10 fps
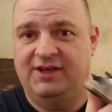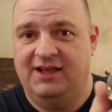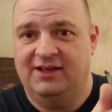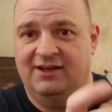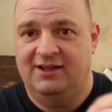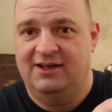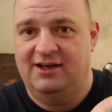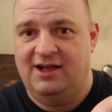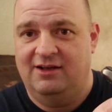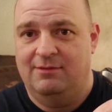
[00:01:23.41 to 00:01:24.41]
taken it in and
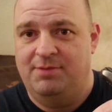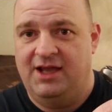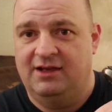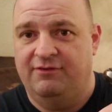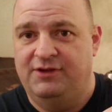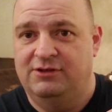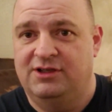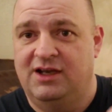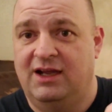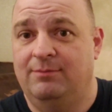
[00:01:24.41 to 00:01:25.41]
out of the bag a few
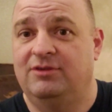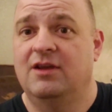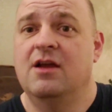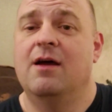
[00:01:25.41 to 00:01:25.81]
times,